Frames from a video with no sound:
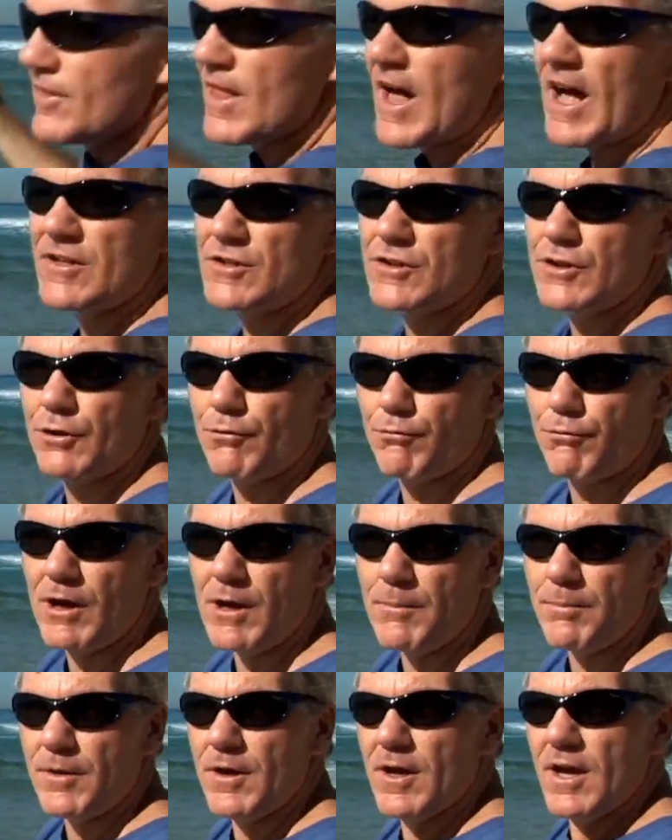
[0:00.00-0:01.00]
and that's your
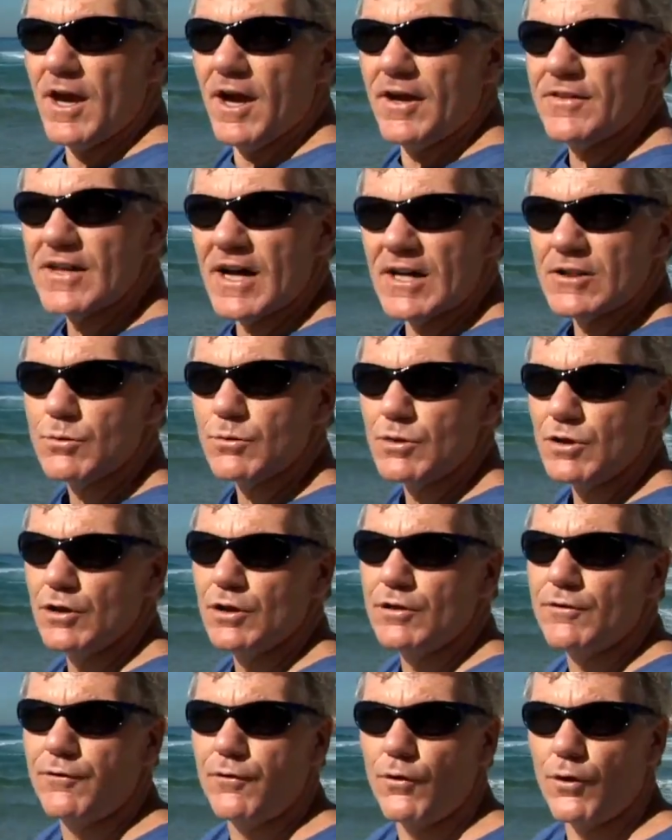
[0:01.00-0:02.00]
rip. And that's what you
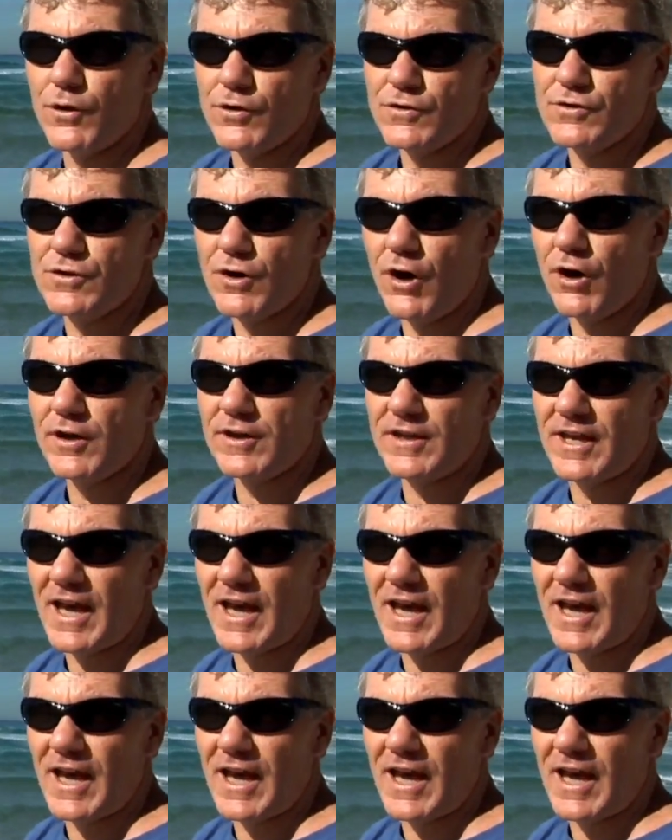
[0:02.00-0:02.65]
look for, dark